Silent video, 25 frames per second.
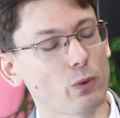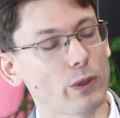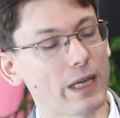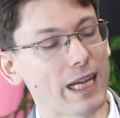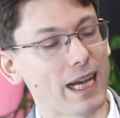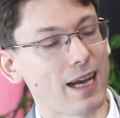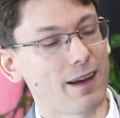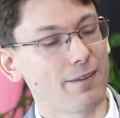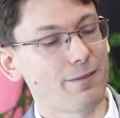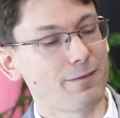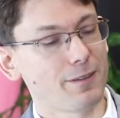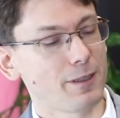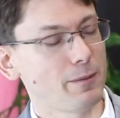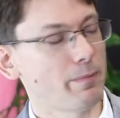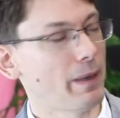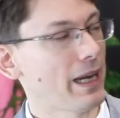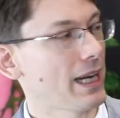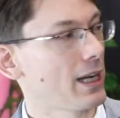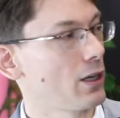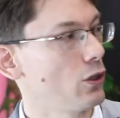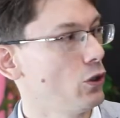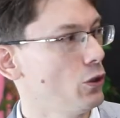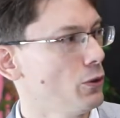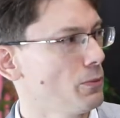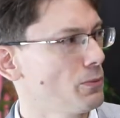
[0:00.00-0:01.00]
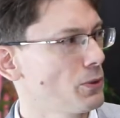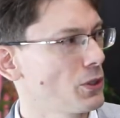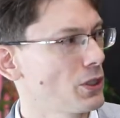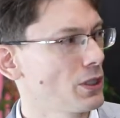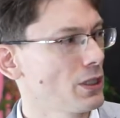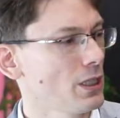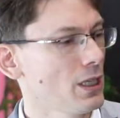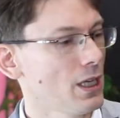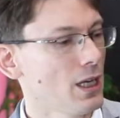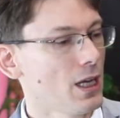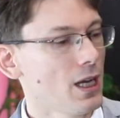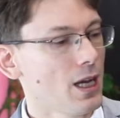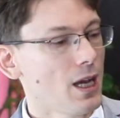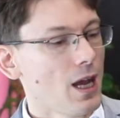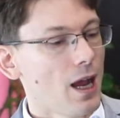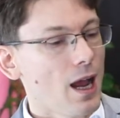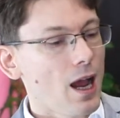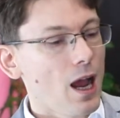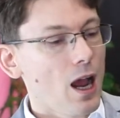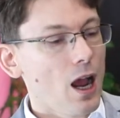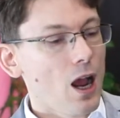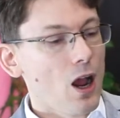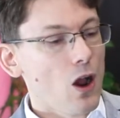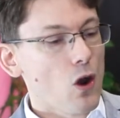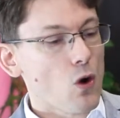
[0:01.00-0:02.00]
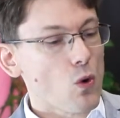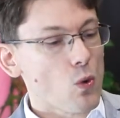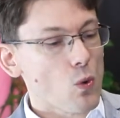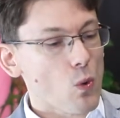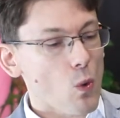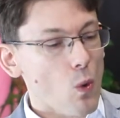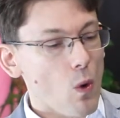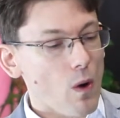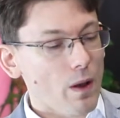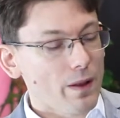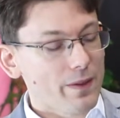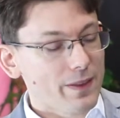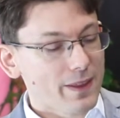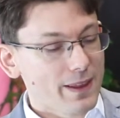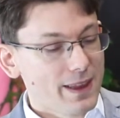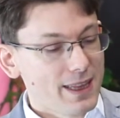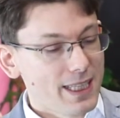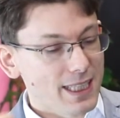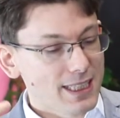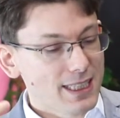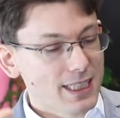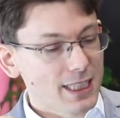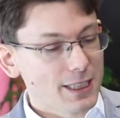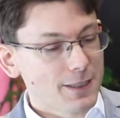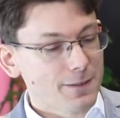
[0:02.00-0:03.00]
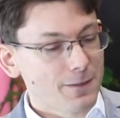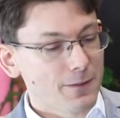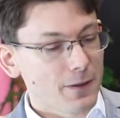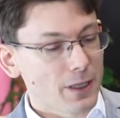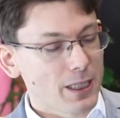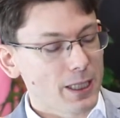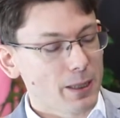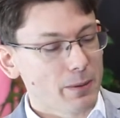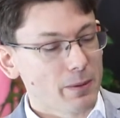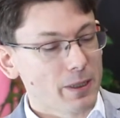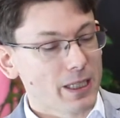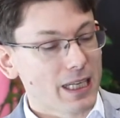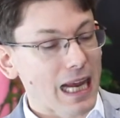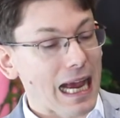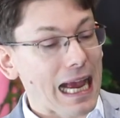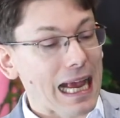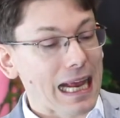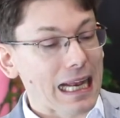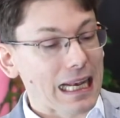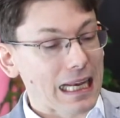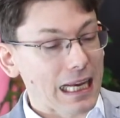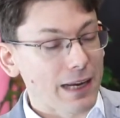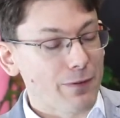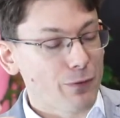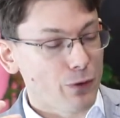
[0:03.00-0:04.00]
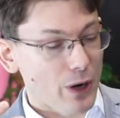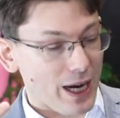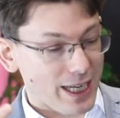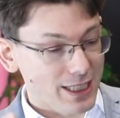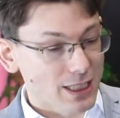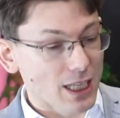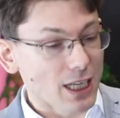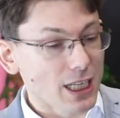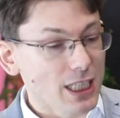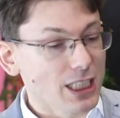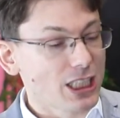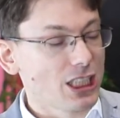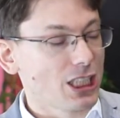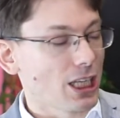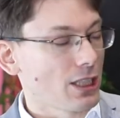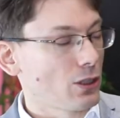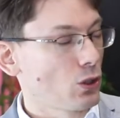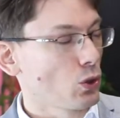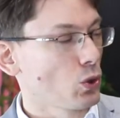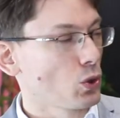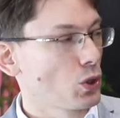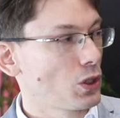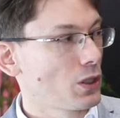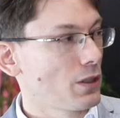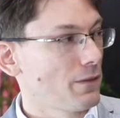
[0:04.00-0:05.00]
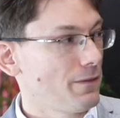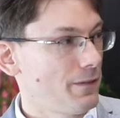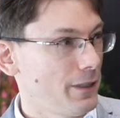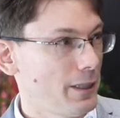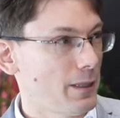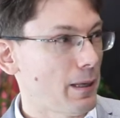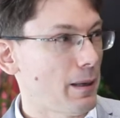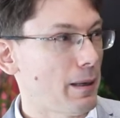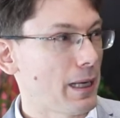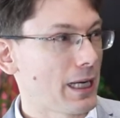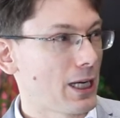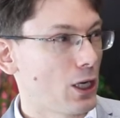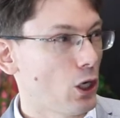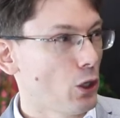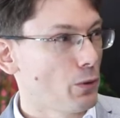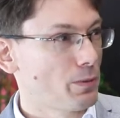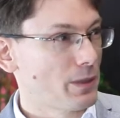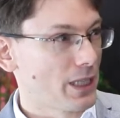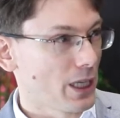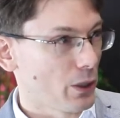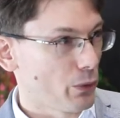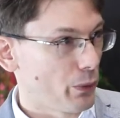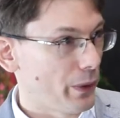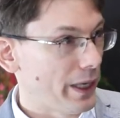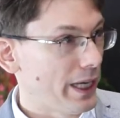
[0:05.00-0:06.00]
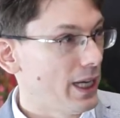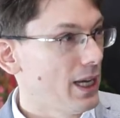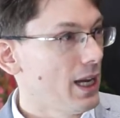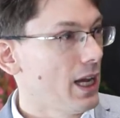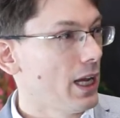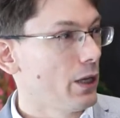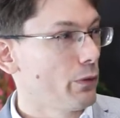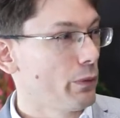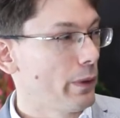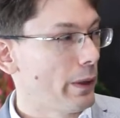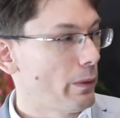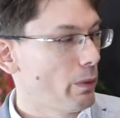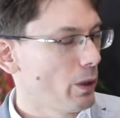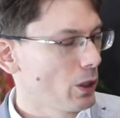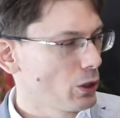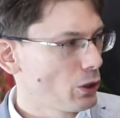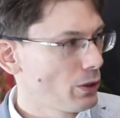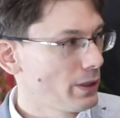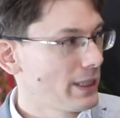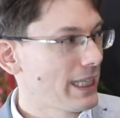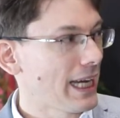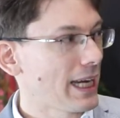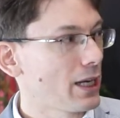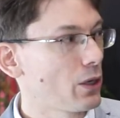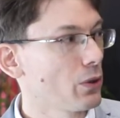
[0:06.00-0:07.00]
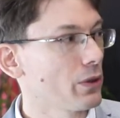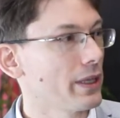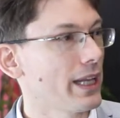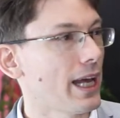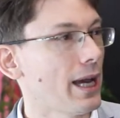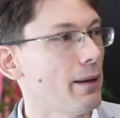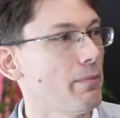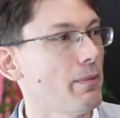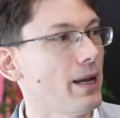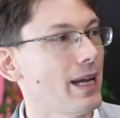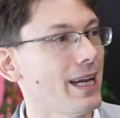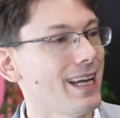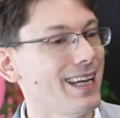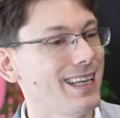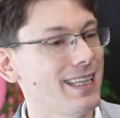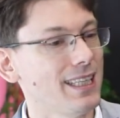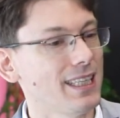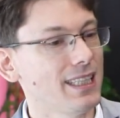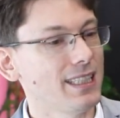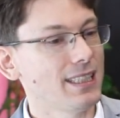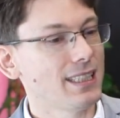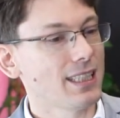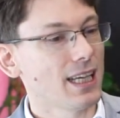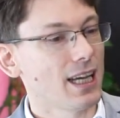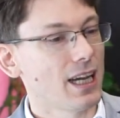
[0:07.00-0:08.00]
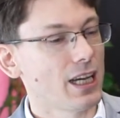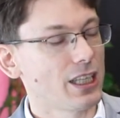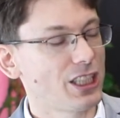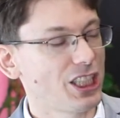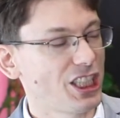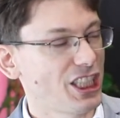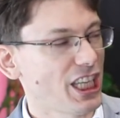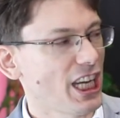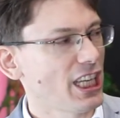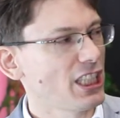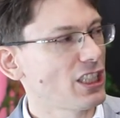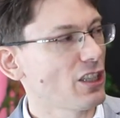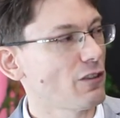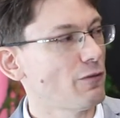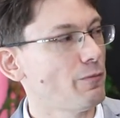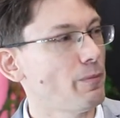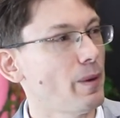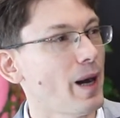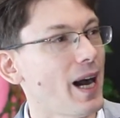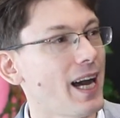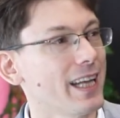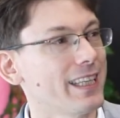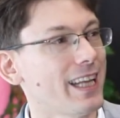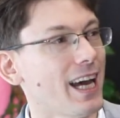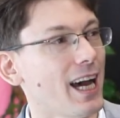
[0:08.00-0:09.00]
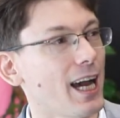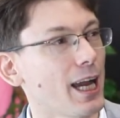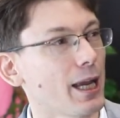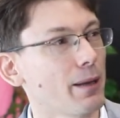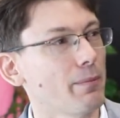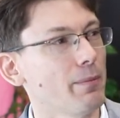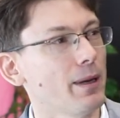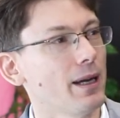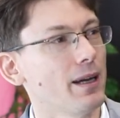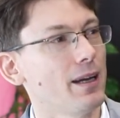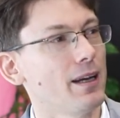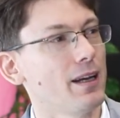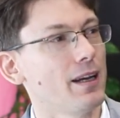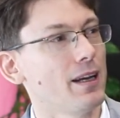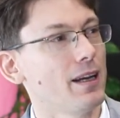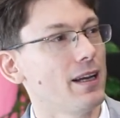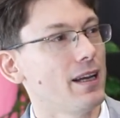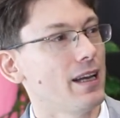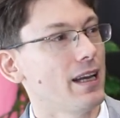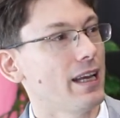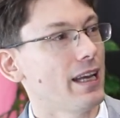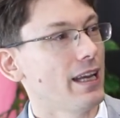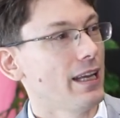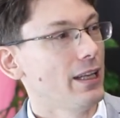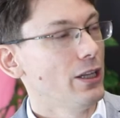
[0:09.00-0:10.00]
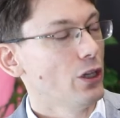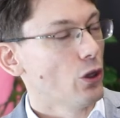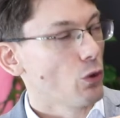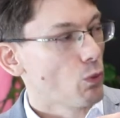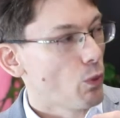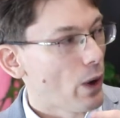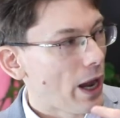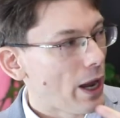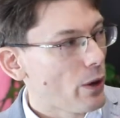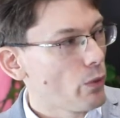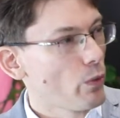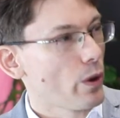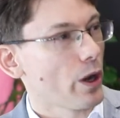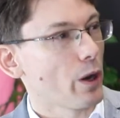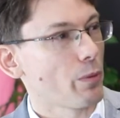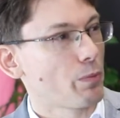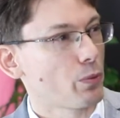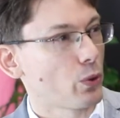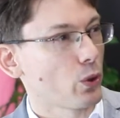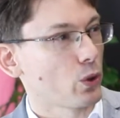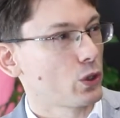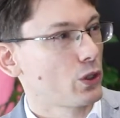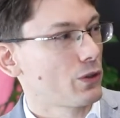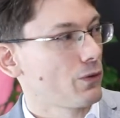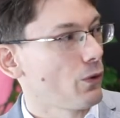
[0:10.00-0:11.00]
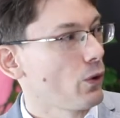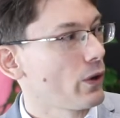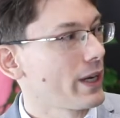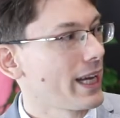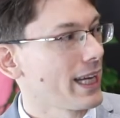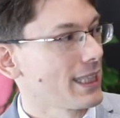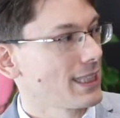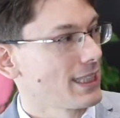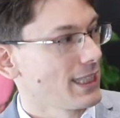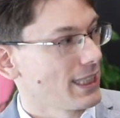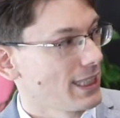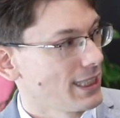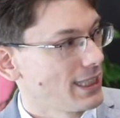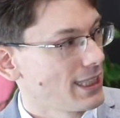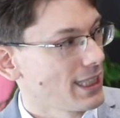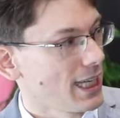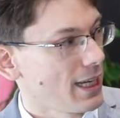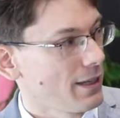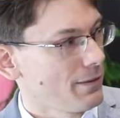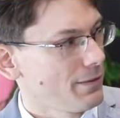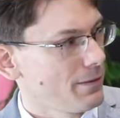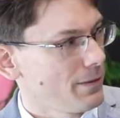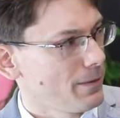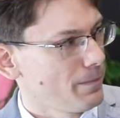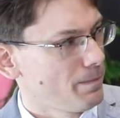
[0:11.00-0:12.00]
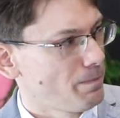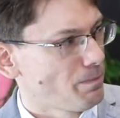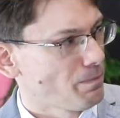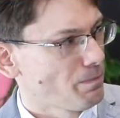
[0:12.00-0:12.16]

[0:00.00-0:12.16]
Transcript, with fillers: we have feedback loops, this is fundamental. And if we acknowledge that those feedback loops are real and we want to tackle them, it is a change of paradigm in the way we approach forecasting itself.